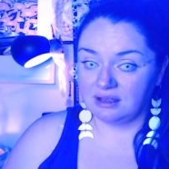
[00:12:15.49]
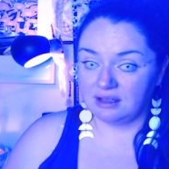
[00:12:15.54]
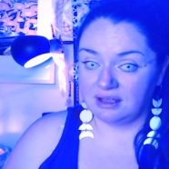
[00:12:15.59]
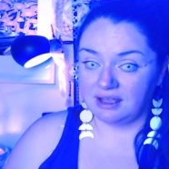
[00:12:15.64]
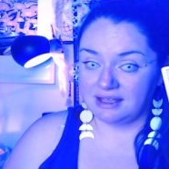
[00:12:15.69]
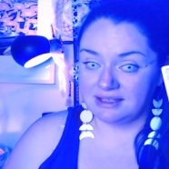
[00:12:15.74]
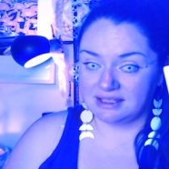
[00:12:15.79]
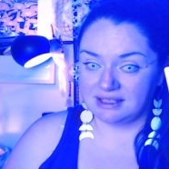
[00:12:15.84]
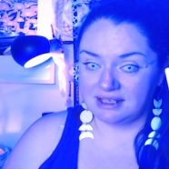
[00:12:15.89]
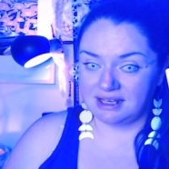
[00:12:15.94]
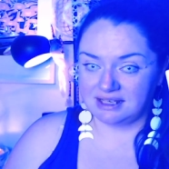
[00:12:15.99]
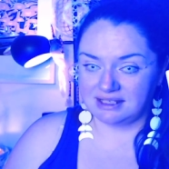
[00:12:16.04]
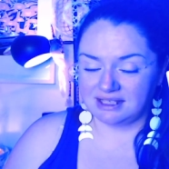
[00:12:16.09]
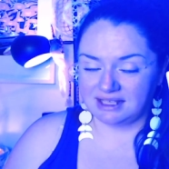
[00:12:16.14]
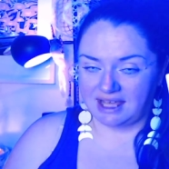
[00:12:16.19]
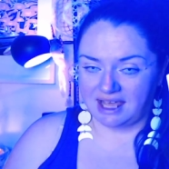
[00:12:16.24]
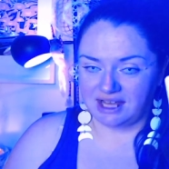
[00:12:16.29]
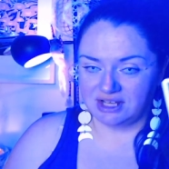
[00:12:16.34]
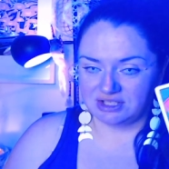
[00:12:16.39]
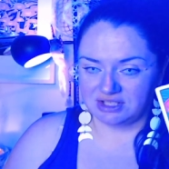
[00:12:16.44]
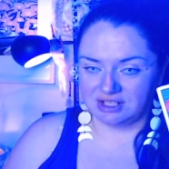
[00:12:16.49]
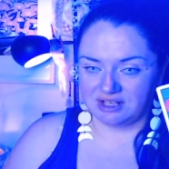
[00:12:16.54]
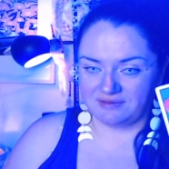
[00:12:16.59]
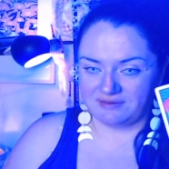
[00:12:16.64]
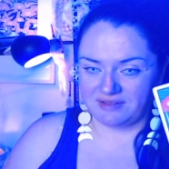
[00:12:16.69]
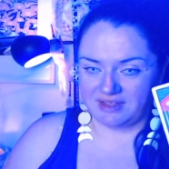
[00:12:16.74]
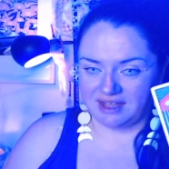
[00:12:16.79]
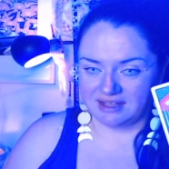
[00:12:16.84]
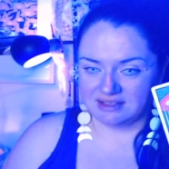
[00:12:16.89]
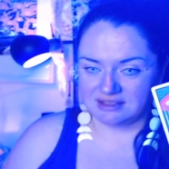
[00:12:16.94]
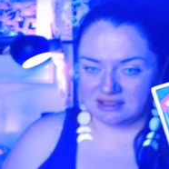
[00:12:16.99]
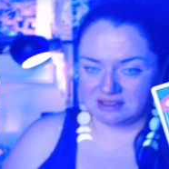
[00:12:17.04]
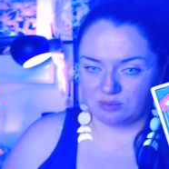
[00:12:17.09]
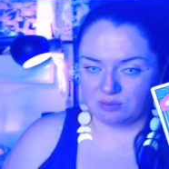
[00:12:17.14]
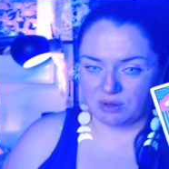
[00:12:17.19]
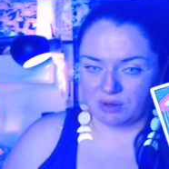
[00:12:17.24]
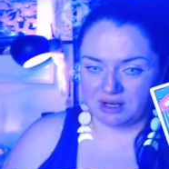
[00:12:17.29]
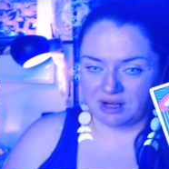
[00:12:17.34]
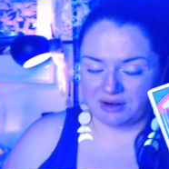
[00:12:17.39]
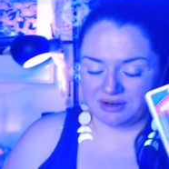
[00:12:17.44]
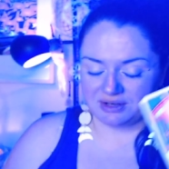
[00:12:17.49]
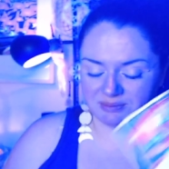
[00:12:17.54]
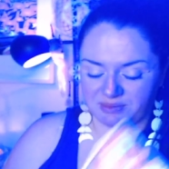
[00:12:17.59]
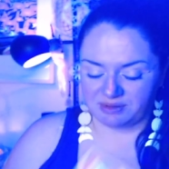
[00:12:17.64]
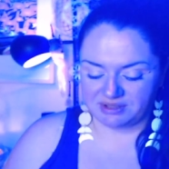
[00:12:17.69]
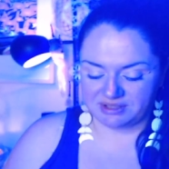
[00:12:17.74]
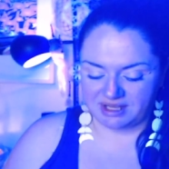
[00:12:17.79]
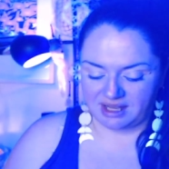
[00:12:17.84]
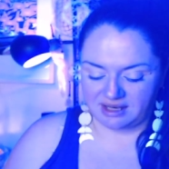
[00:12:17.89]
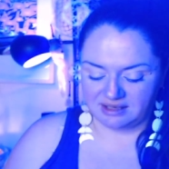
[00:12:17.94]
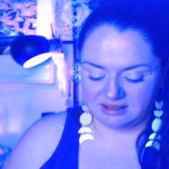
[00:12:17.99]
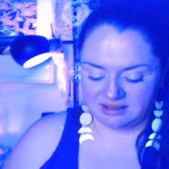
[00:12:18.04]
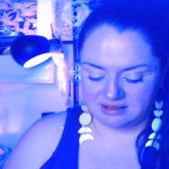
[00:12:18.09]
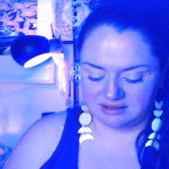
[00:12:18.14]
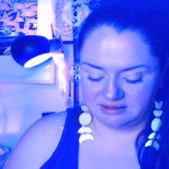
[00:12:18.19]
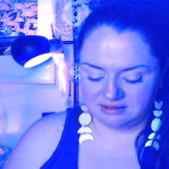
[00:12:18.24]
is an indication of this 100%.